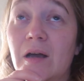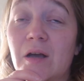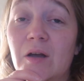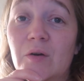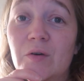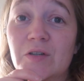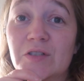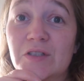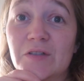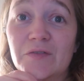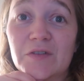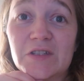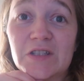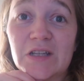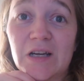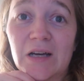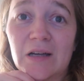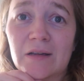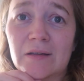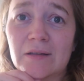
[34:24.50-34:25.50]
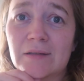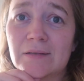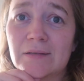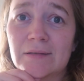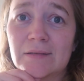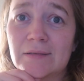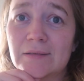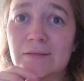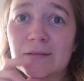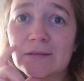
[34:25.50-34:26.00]
Christopher Chant,
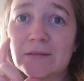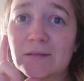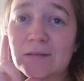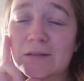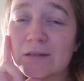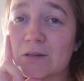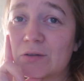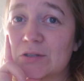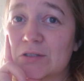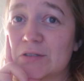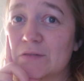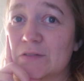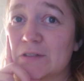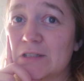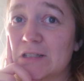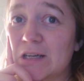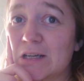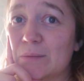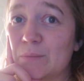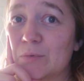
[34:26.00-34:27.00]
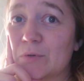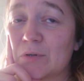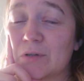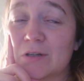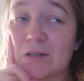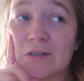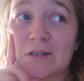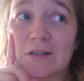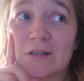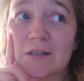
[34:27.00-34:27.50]
the Christopher Chant
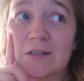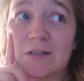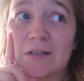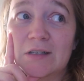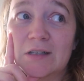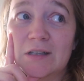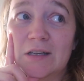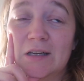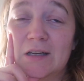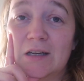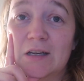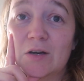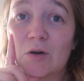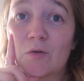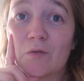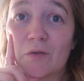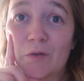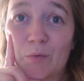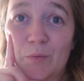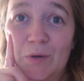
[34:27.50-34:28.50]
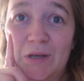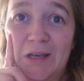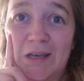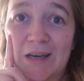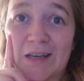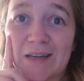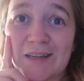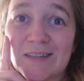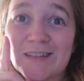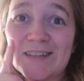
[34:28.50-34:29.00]
book, over the
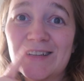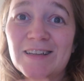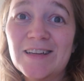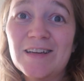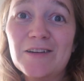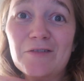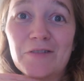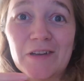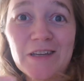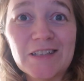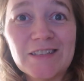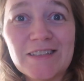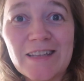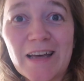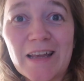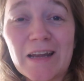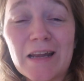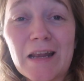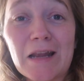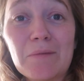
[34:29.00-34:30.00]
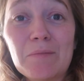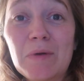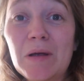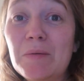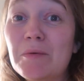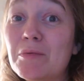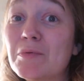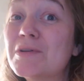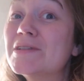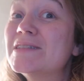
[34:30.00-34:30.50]
weekend, finish that, and
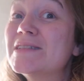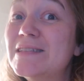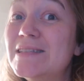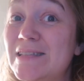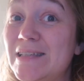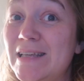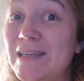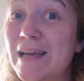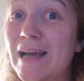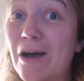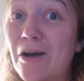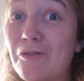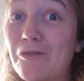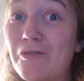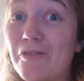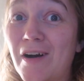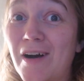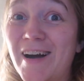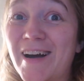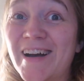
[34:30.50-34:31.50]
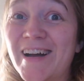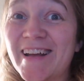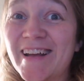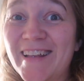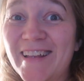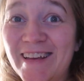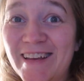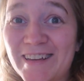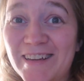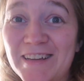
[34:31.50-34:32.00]
maybe we'll see how far I
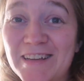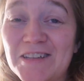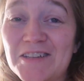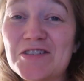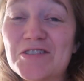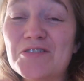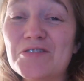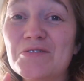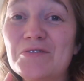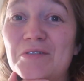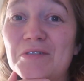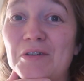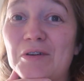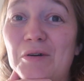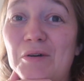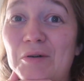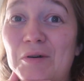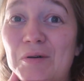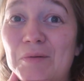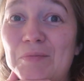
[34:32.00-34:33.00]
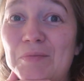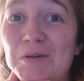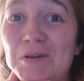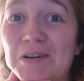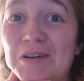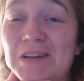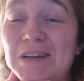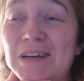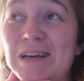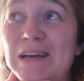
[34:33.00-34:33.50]
can get into the horror
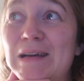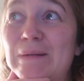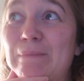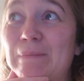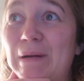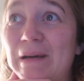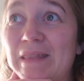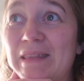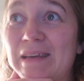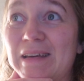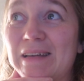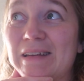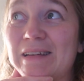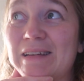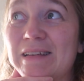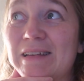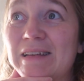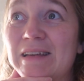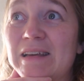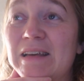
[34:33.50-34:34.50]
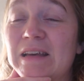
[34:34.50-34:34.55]
book by the end.